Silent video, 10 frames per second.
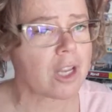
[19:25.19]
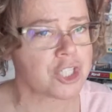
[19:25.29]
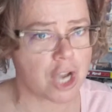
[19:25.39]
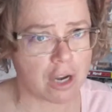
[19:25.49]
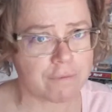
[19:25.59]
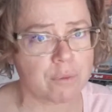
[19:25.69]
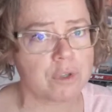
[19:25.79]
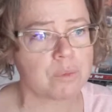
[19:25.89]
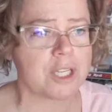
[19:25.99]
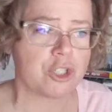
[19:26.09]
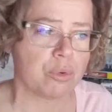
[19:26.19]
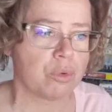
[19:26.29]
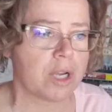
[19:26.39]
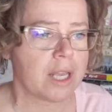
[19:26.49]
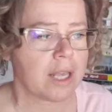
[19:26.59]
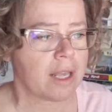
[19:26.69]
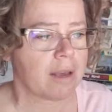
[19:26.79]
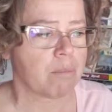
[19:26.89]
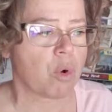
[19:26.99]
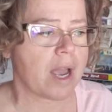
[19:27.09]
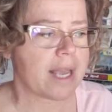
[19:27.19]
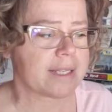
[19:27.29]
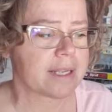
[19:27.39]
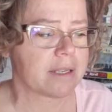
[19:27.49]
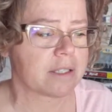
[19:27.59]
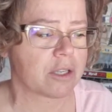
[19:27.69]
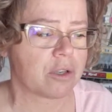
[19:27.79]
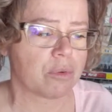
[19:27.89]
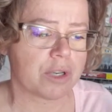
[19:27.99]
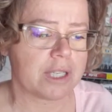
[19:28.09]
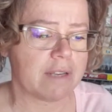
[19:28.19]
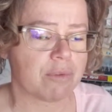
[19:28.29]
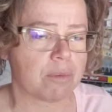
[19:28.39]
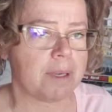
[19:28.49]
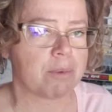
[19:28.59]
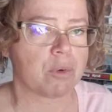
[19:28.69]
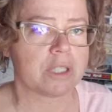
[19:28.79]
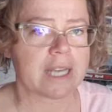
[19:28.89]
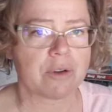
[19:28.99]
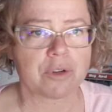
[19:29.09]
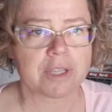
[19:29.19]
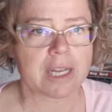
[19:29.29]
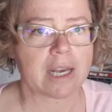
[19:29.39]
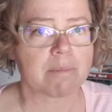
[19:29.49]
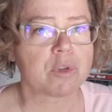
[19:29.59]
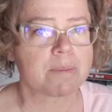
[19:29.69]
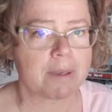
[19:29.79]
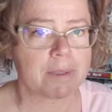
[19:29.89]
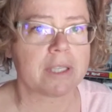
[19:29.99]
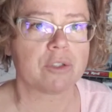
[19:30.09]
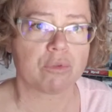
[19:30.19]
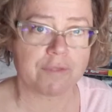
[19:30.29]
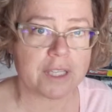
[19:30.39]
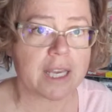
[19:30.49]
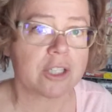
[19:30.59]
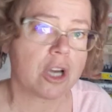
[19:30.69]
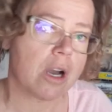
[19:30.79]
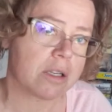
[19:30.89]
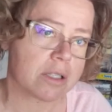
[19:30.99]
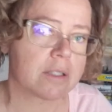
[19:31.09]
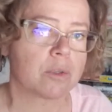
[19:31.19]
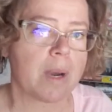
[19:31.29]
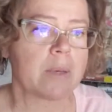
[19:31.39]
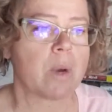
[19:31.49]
Dog food, we do more as a security for people who are down on their luck. Most people here do feed their dogs quite